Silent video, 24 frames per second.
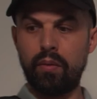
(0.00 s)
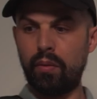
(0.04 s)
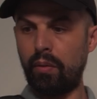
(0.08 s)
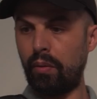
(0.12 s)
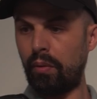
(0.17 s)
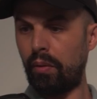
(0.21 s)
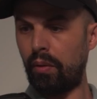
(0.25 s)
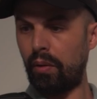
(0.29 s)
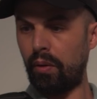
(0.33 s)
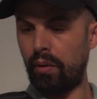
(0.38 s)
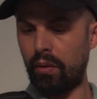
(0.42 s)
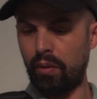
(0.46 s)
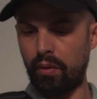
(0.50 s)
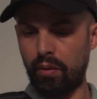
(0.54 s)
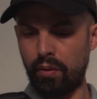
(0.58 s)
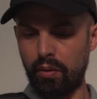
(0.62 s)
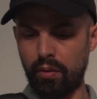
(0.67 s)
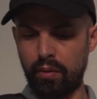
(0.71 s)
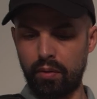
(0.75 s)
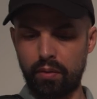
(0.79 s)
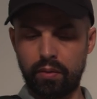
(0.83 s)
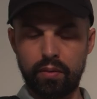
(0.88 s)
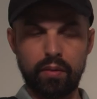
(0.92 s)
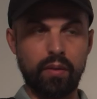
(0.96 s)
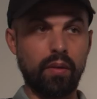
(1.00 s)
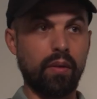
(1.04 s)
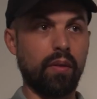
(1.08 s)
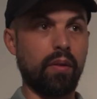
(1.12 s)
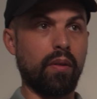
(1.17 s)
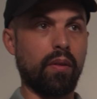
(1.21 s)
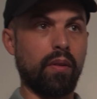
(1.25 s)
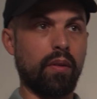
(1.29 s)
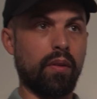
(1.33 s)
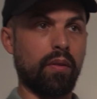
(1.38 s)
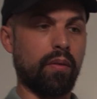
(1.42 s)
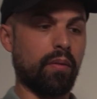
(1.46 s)
Okay, I think it's done.
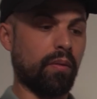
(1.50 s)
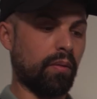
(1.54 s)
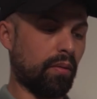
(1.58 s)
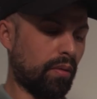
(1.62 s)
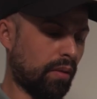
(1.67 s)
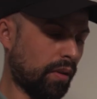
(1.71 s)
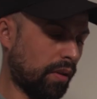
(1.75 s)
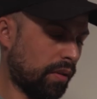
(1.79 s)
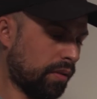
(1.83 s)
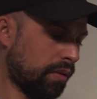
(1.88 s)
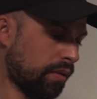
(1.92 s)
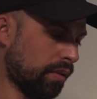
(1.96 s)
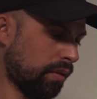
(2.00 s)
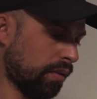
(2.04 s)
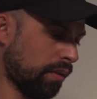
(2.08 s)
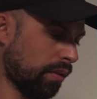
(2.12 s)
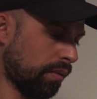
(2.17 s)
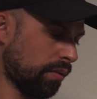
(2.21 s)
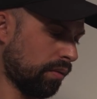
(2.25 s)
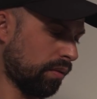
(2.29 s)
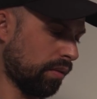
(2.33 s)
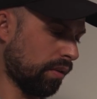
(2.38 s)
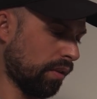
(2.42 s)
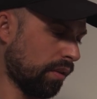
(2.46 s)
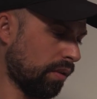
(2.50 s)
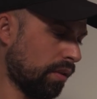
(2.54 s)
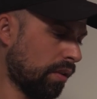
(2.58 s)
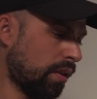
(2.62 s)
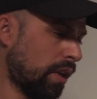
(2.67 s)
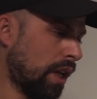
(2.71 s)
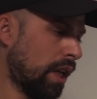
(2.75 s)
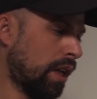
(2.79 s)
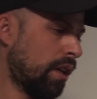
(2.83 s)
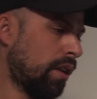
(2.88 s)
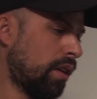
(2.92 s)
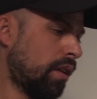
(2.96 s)
I need to test it outside.
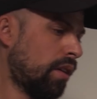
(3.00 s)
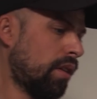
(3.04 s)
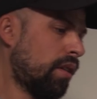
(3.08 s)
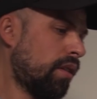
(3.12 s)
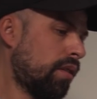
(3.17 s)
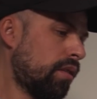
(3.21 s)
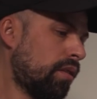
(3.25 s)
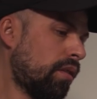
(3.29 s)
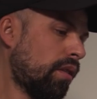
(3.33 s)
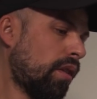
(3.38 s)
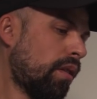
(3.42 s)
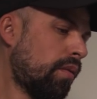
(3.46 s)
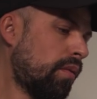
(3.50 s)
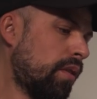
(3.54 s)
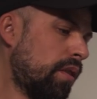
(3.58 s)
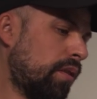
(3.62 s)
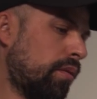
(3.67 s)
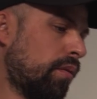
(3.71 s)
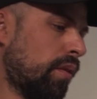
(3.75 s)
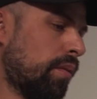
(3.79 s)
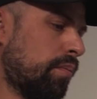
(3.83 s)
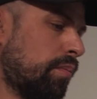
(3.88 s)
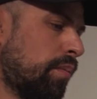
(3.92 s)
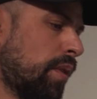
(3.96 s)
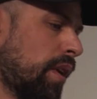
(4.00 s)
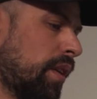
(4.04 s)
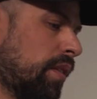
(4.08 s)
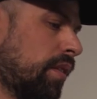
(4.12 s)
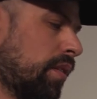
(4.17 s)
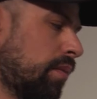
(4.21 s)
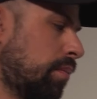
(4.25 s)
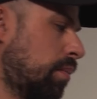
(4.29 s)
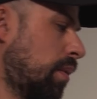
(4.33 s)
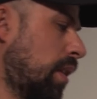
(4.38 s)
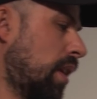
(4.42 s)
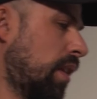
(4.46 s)
So I will do a
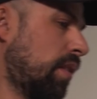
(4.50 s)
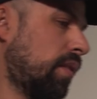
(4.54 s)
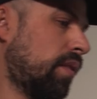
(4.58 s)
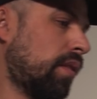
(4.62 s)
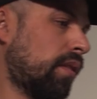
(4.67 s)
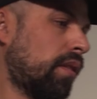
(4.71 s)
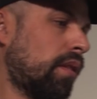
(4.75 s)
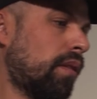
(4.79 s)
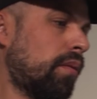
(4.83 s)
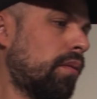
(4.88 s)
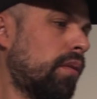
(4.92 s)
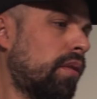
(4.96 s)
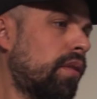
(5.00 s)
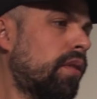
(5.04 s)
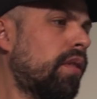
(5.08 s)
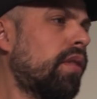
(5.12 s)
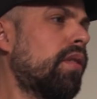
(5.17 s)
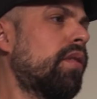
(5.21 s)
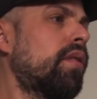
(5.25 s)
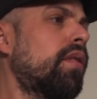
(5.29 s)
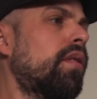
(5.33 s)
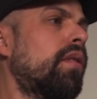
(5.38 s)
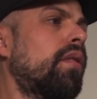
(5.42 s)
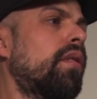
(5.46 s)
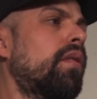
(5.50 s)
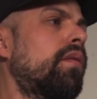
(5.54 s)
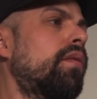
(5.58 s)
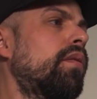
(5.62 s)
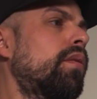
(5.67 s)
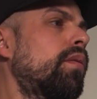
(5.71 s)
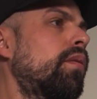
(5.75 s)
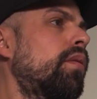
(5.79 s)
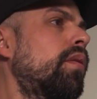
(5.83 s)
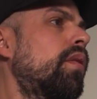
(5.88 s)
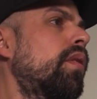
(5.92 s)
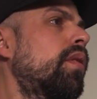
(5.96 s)
better balance and I will test it in a
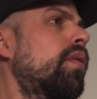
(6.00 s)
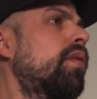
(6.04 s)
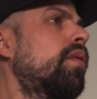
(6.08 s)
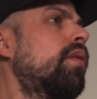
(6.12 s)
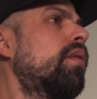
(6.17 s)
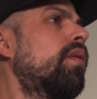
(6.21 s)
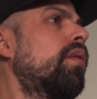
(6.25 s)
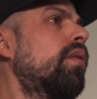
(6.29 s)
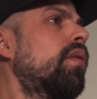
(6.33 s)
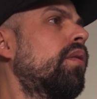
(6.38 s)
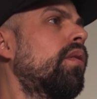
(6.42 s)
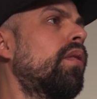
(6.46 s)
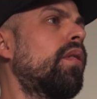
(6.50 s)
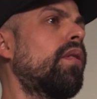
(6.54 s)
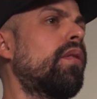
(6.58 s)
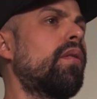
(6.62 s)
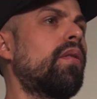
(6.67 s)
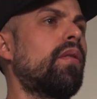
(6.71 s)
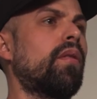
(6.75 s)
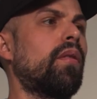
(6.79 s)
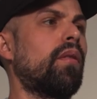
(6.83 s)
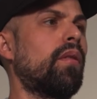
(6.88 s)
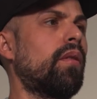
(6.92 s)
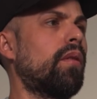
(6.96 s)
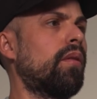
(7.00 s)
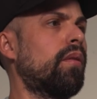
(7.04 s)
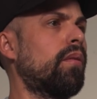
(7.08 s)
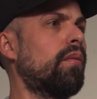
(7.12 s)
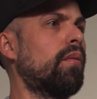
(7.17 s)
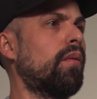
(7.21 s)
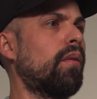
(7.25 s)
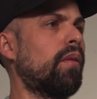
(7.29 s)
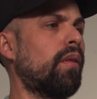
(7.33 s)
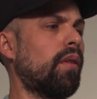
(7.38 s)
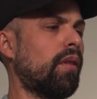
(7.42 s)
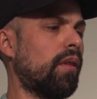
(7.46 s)
few days. Let's see
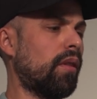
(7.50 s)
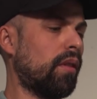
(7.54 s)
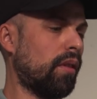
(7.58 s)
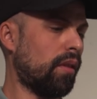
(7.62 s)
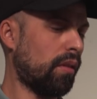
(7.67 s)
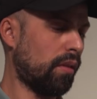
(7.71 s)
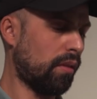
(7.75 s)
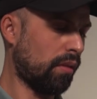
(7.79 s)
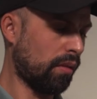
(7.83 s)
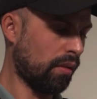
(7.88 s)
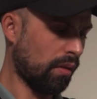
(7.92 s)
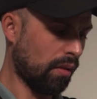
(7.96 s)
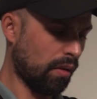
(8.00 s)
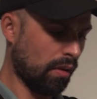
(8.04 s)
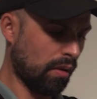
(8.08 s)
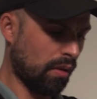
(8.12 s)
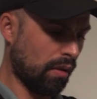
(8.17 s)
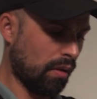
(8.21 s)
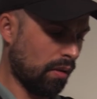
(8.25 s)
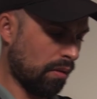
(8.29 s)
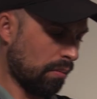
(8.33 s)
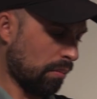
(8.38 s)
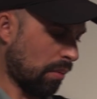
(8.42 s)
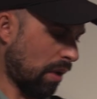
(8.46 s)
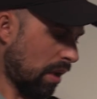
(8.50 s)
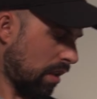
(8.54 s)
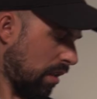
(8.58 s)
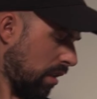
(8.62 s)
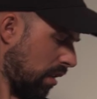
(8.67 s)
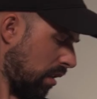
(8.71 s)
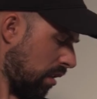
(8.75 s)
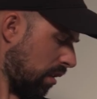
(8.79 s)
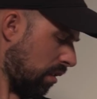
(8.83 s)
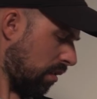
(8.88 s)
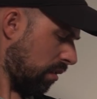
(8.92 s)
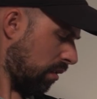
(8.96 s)
what I get. But I
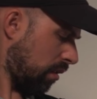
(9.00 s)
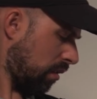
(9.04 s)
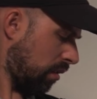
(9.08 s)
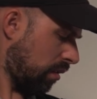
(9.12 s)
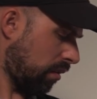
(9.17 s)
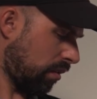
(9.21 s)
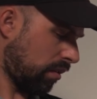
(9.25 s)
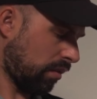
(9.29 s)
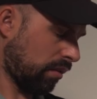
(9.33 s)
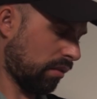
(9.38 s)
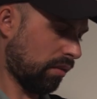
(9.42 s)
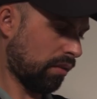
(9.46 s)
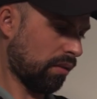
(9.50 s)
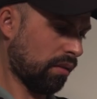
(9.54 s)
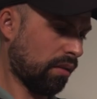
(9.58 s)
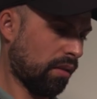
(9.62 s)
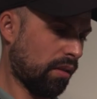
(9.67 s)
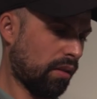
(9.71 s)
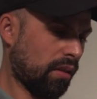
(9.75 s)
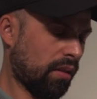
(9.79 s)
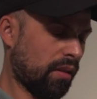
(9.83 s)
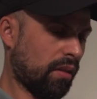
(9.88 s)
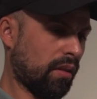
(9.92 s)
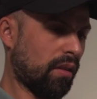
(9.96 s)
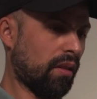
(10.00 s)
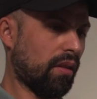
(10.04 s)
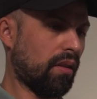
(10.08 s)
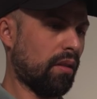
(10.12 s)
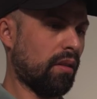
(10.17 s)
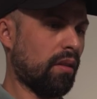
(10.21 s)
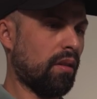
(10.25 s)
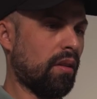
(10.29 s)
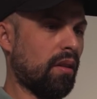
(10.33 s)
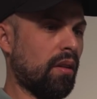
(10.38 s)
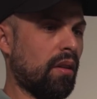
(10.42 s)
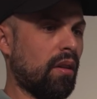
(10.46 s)
think it's like
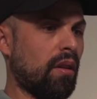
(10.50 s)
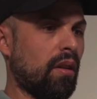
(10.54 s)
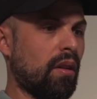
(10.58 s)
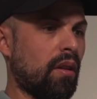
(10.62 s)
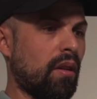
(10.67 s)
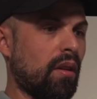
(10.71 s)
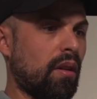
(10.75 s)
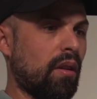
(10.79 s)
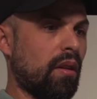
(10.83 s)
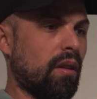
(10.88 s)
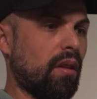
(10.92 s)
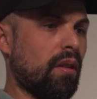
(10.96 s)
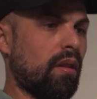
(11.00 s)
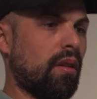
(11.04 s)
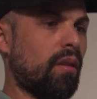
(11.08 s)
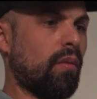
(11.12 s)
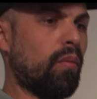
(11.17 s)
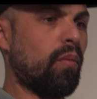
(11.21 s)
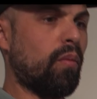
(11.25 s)
the